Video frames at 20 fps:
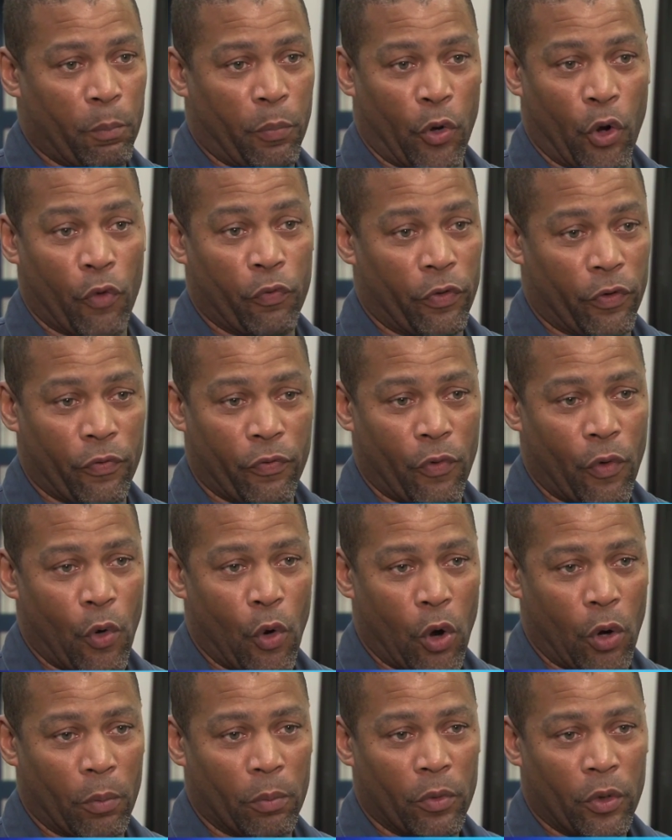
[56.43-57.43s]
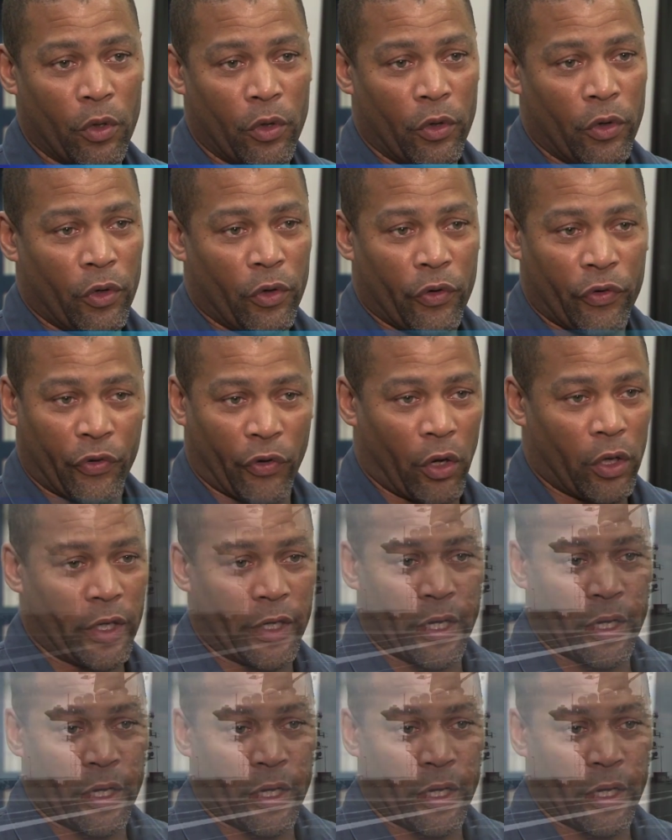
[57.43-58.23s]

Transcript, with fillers: perfect for them. So all they